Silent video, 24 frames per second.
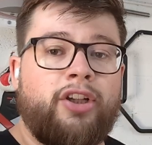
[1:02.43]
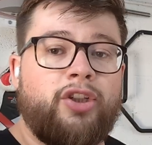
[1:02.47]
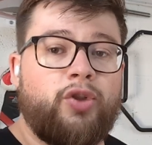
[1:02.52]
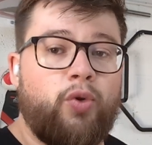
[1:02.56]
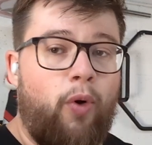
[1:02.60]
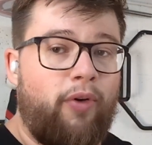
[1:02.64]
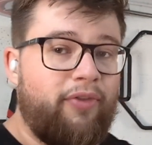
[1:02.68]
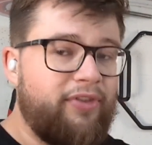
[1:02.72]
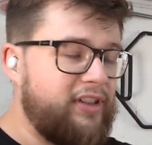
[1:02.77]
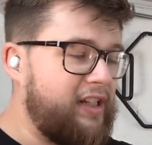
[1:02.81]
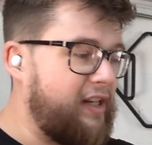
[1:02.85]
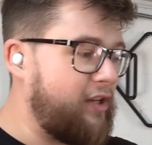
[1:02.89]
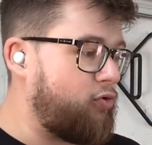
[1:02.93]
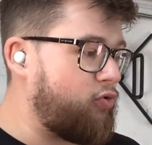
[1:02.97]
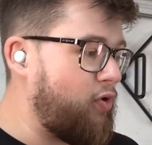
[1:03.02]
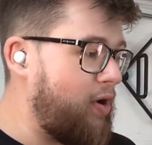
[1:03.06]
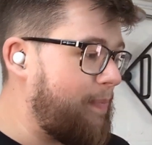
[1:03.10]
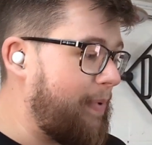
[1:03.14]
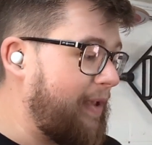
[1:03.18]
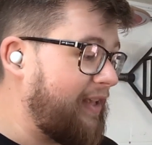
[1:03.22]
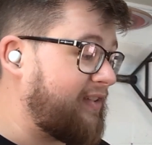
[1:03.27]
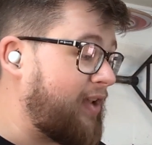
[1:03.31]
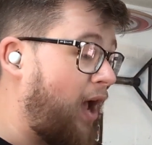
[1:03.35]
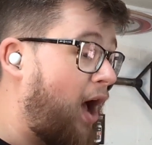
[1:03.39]
So obviously
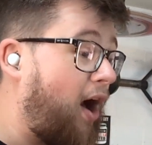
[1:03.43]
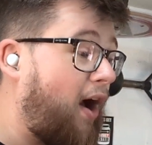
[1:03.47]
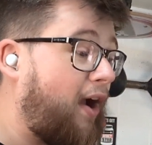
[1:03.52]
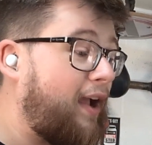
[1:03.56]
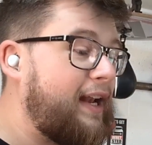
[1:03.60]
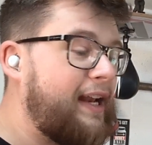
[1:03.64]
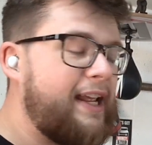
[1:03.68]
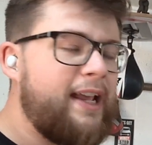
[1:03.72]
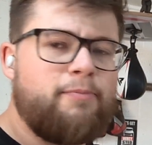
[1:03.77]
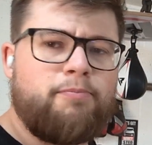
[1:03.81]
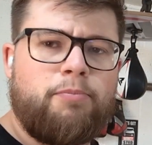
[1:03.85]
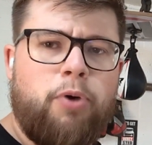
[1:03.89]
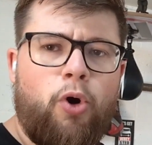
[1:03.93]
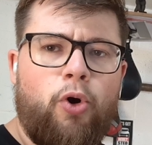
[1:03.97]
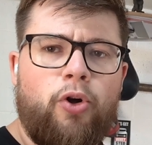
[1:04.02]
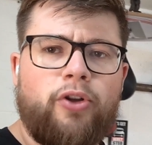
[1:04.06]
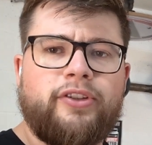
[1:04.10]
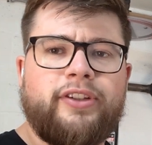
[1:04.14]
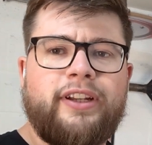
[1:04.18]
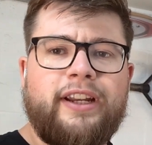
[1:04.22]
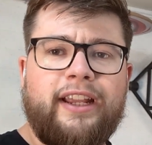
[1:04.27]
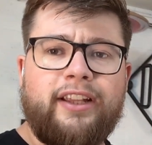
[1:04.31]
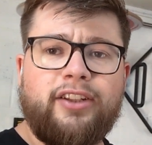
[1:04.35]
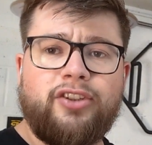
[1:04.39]
grip is highly
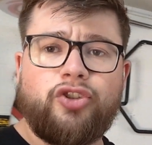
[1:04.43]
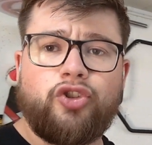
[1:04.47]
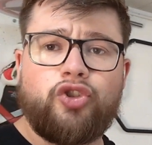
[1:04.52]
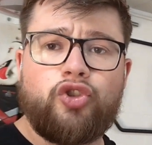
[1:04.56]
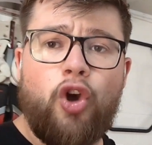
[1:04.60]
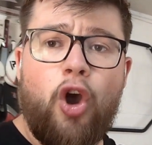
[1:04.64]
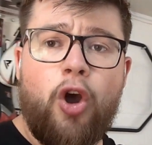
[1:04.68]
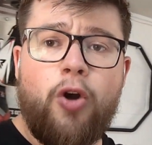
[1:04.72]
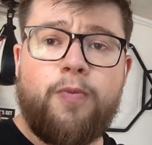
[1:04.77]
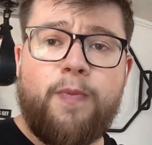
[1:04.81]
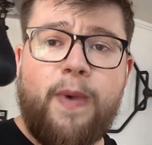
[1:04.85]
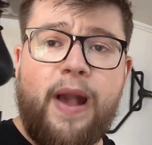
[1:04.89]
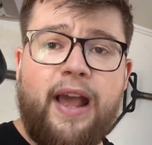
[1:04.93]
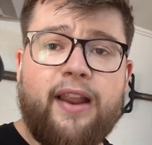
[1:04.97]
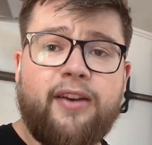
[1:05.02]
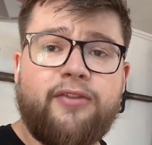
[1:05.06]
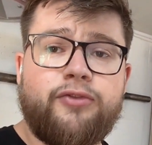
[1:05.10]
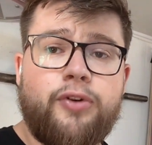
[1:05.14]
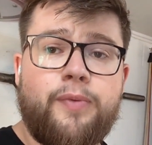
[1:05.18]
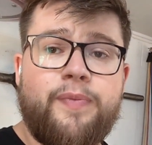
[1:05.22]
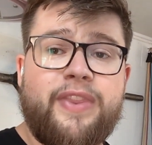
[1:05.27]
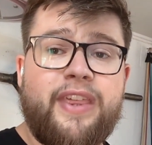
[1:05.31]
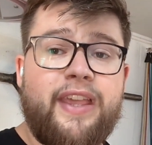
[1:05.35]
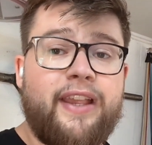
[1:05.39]
important in strongman,
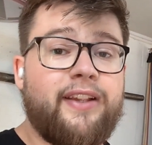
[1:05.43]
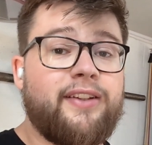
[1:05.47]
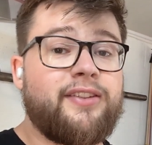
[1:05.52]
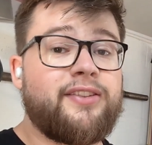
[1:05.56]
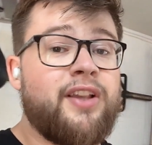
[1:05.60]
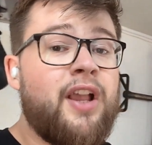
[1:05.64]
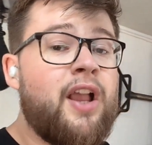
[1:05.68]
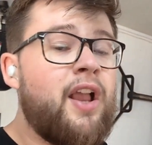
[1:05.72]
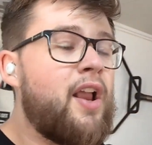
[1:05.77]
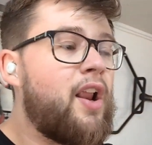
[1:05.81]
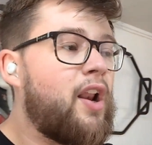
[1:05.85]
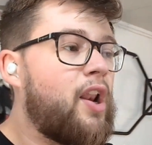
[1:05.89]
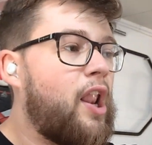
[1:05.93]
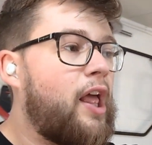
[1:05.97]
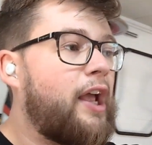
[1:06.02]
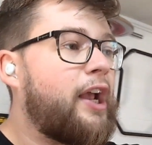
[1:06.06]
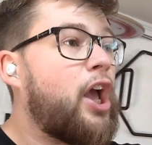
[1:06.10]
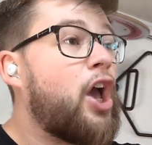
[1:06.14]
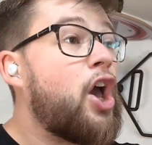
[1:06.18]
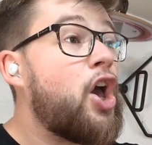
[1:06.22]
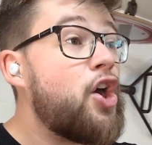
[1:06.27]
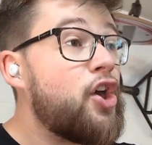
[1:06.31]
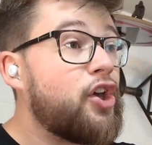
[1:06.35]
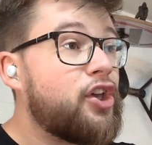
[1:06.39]
from things like
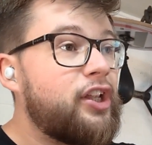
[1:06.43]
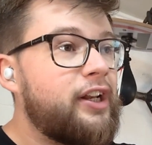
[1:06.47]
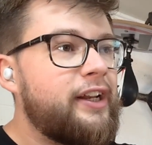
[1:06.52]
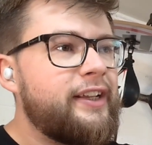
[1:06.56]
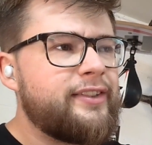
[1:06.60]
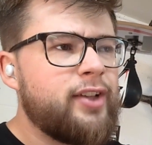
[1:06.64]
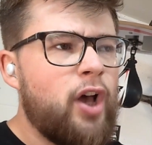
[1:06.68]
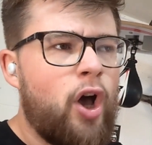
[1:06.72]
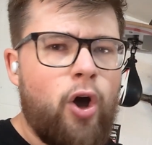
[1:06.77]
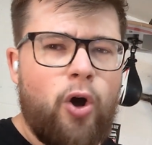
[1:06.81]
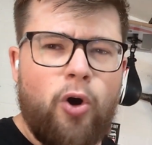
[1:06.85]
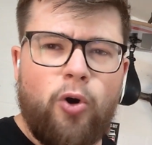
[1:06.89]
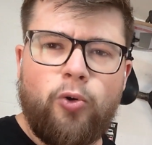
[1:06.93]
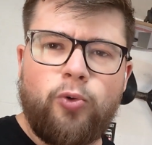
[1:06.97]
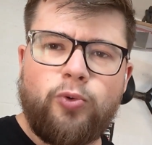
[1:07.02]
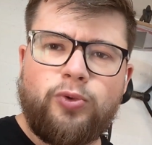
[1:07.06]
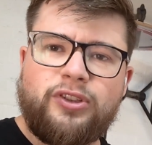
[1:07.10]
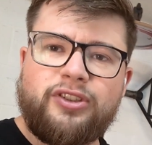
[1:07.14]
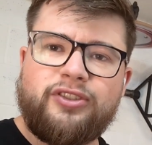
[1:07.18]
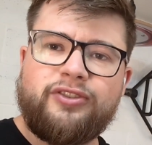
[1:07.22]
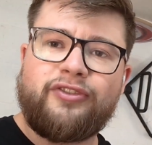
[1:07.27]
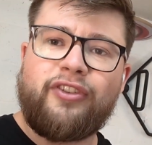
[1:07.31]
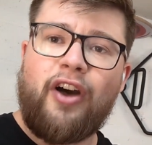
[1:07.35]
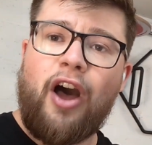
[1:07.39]
Hercules
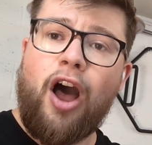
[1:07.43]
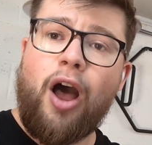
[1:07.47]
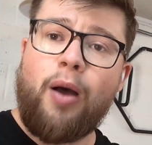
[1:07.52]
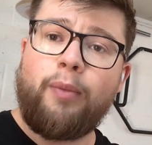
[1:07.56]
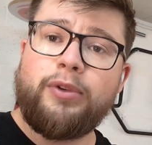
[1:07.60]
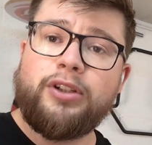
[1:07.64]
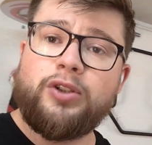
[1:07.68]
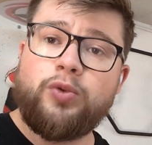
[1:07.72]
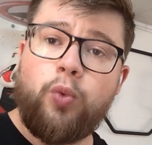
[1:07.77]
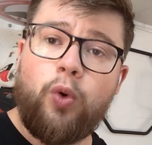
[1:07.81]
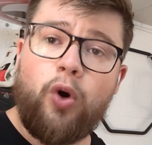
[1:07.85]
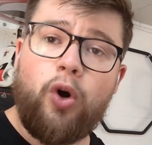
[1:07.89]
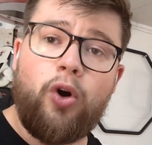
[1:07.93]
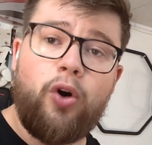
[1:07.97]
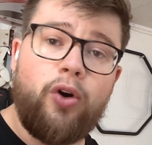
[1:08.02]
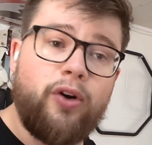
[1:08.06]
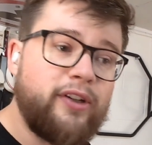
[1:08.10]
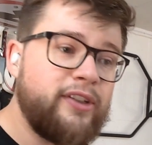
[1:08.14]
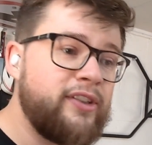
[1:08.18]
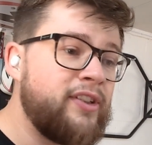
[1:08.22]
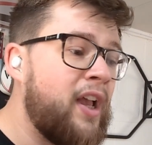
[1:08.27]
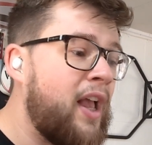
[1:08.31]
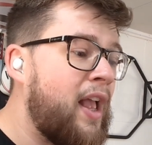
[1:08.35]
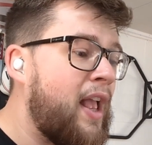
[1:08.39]
holds, farmers
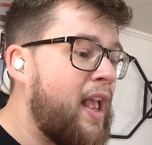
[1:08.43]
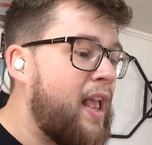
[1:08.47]
walks.